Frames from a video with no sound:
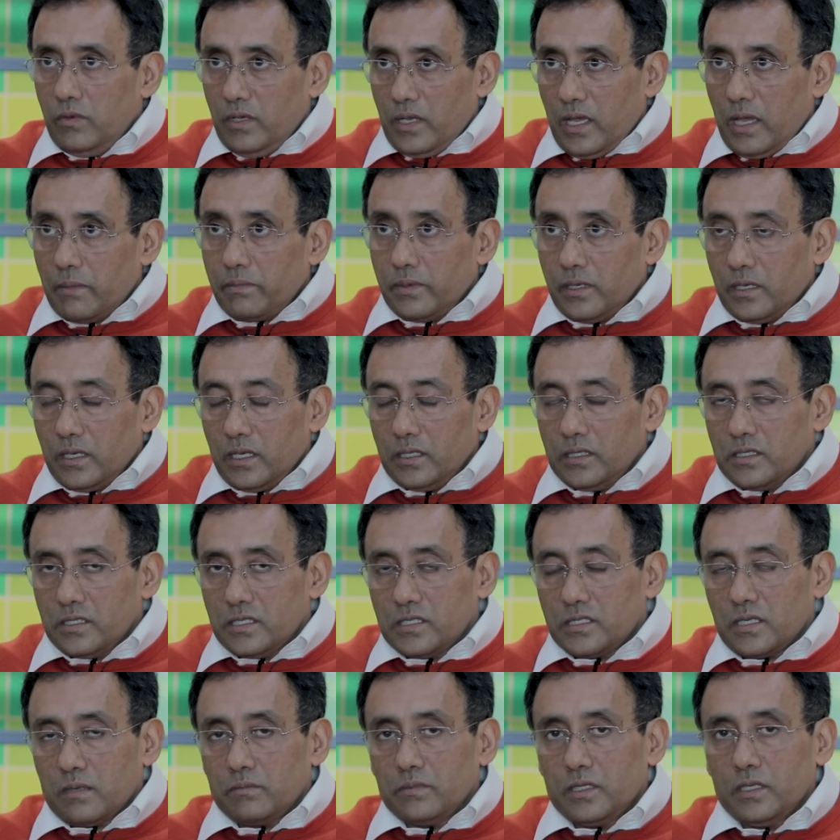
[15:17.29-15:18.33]
will happen, and this
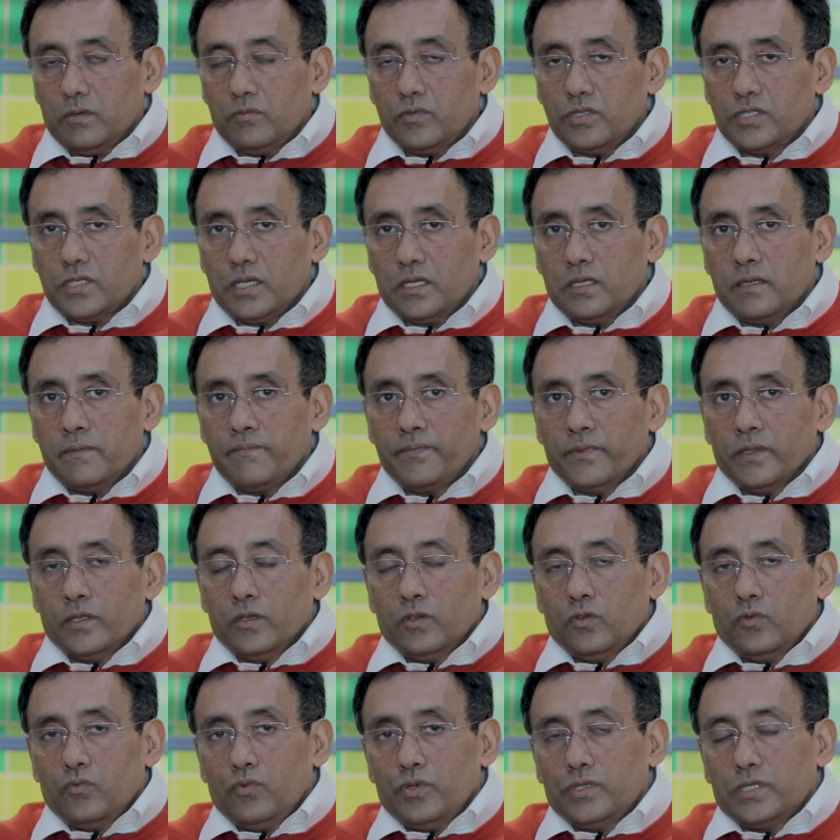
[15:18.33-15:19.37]
is something which
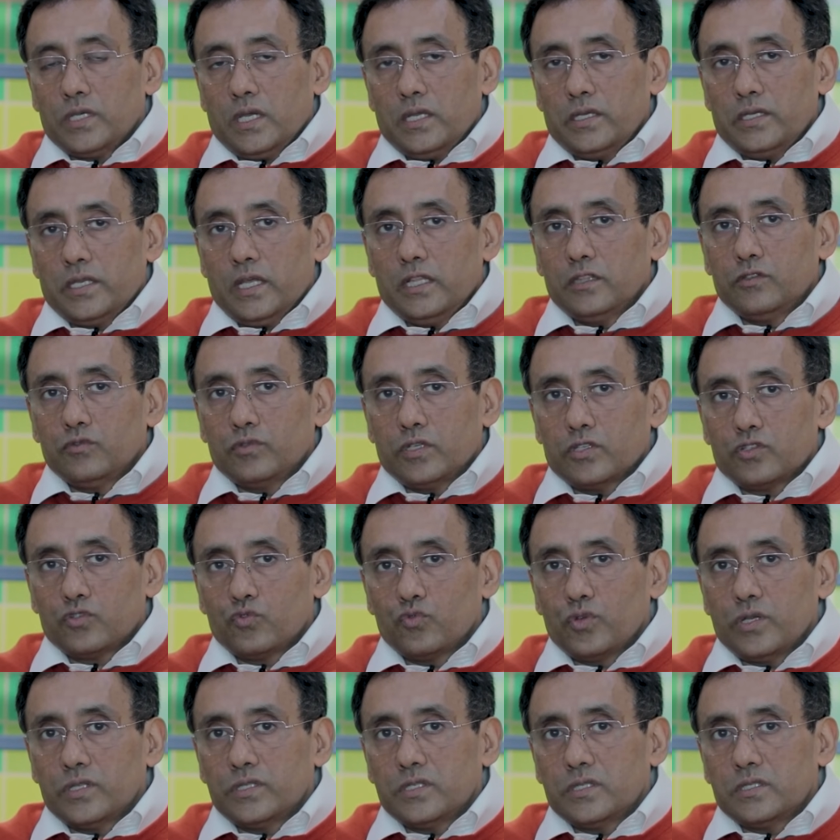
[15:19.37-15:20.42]
I tell to the
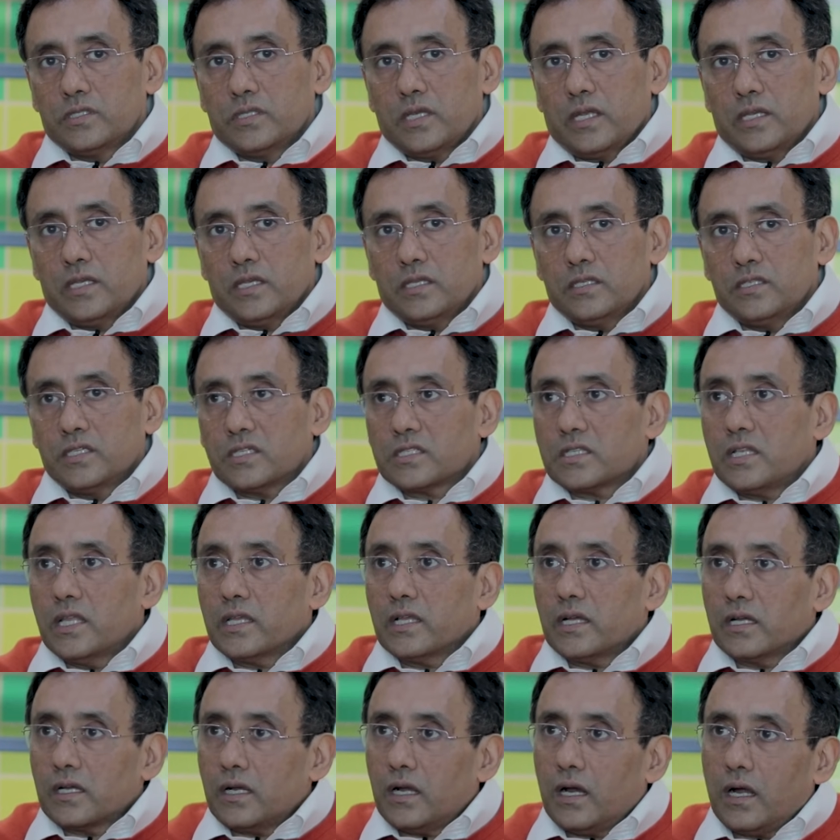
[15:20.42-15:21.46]
students, is that just
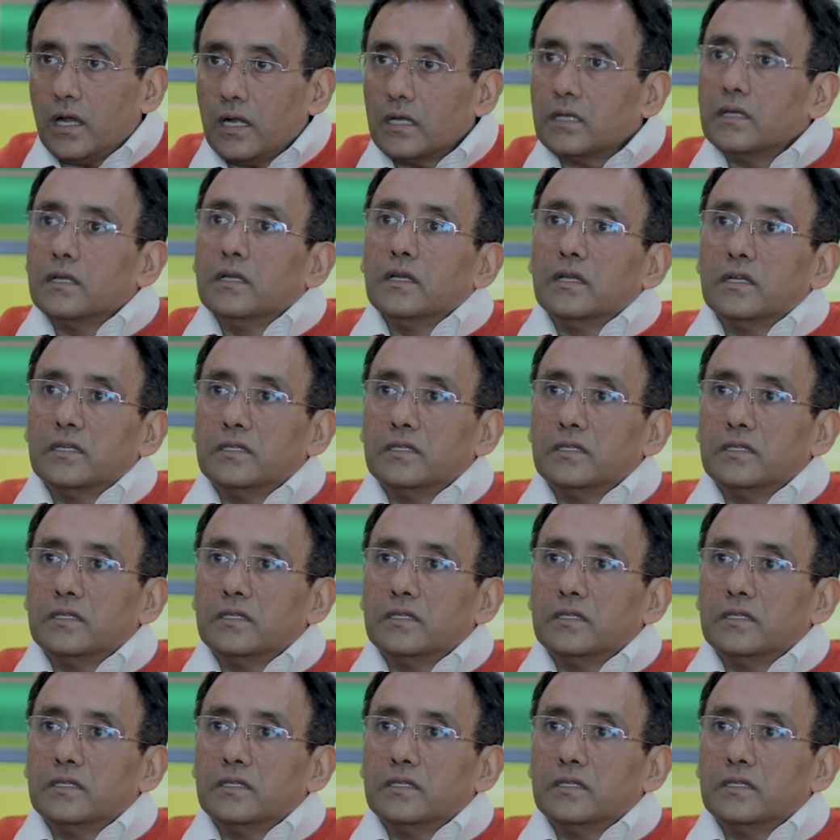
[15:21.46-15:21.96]
like a car